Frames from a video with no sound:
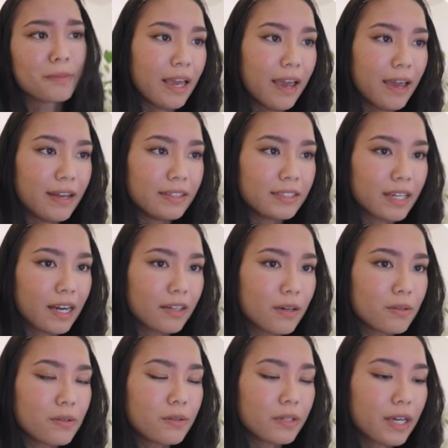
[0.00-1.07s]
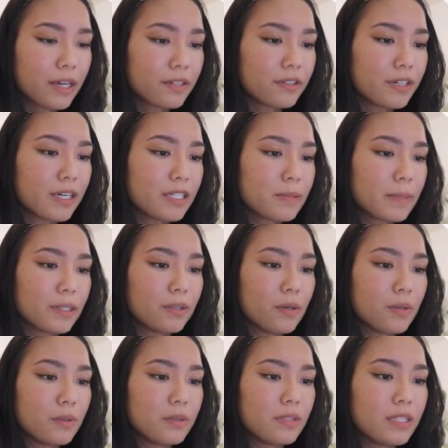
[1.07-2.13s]
And I also categorized my
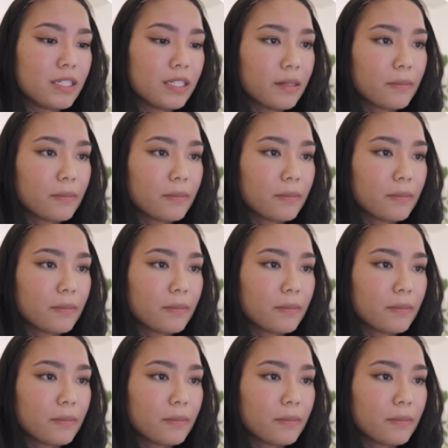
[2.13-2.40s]
goals.